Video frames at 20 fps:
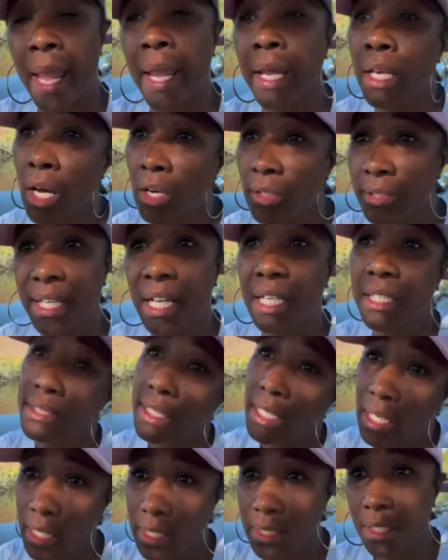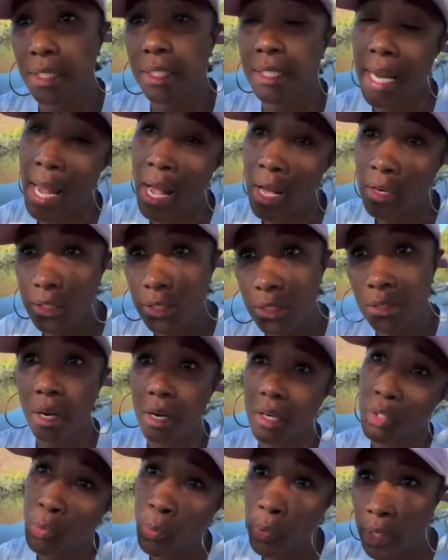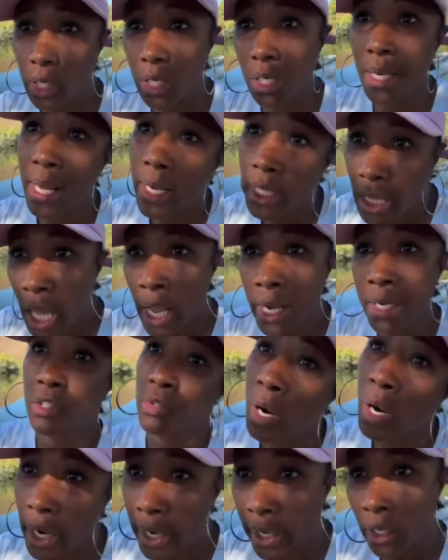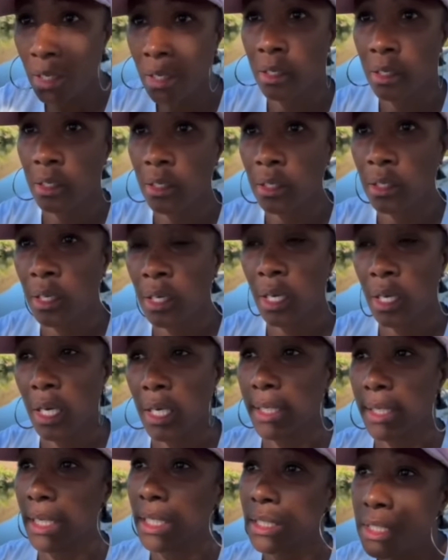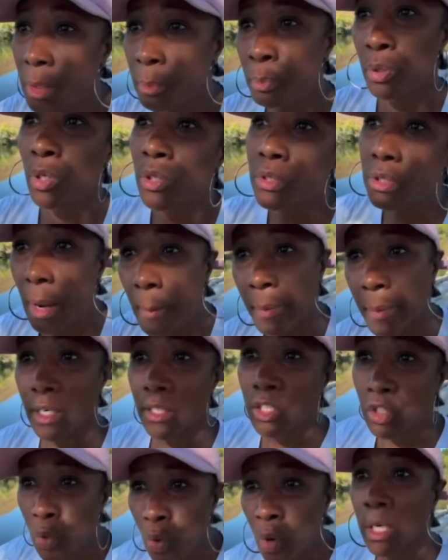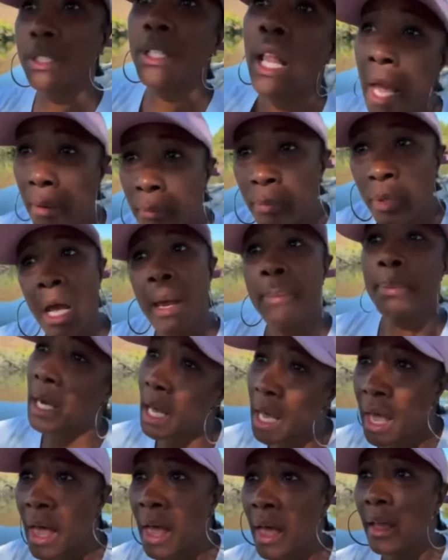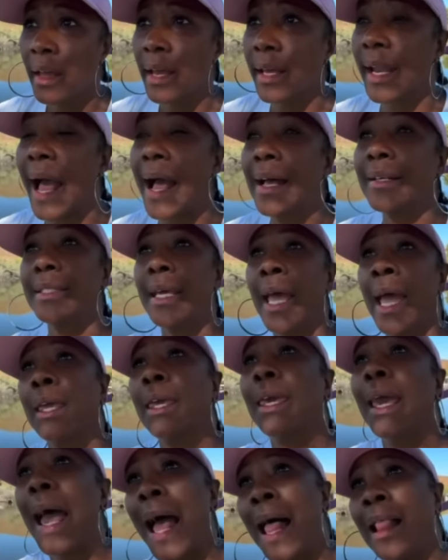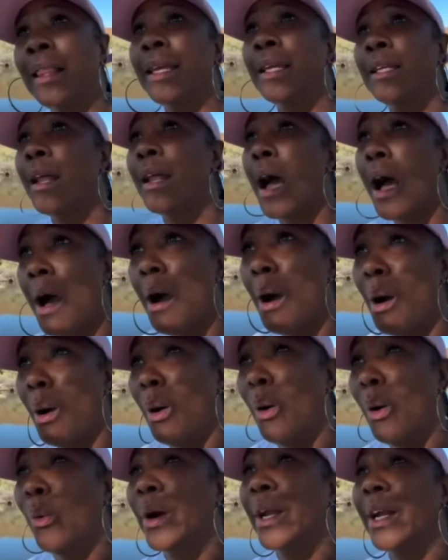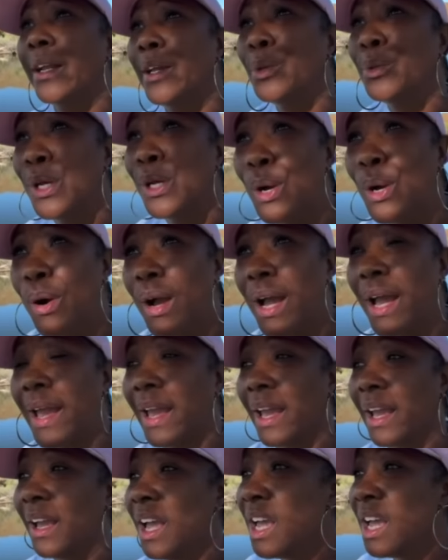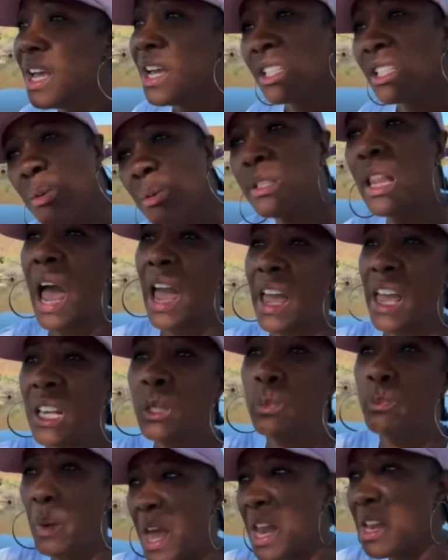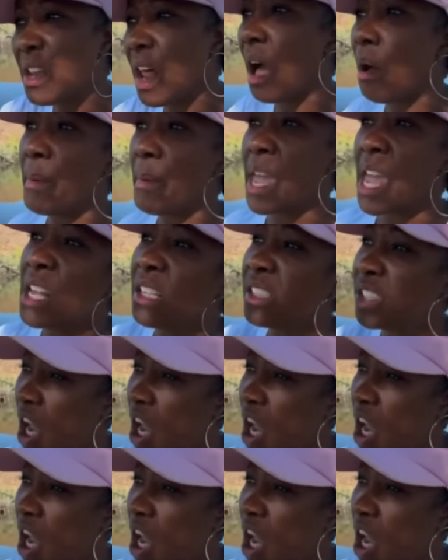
Ain't no such thing as a child. She started doing her neck like Dre. Then she pulled up her shorts like, what up, cuz? And I said, Kali, no, what are you doing? She was like, he's spitting on me.